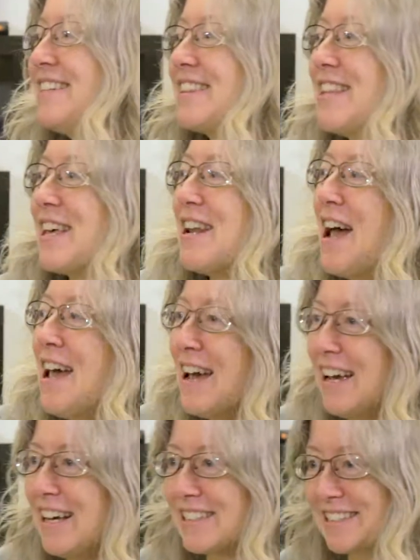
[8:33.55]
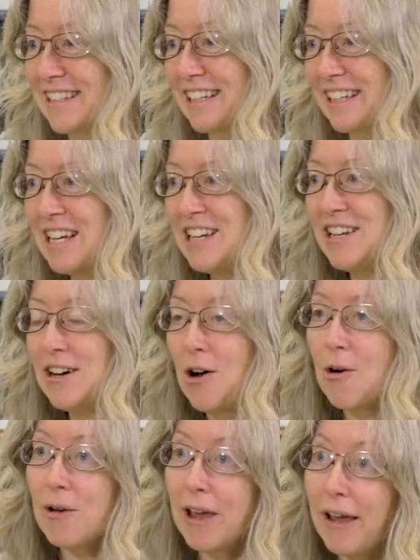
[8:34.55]
and then it's like,
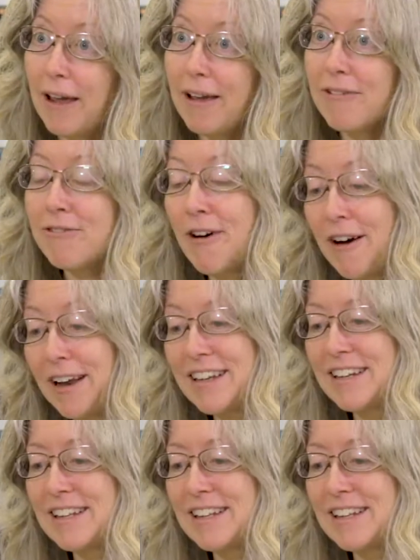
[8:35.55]
okay, fine.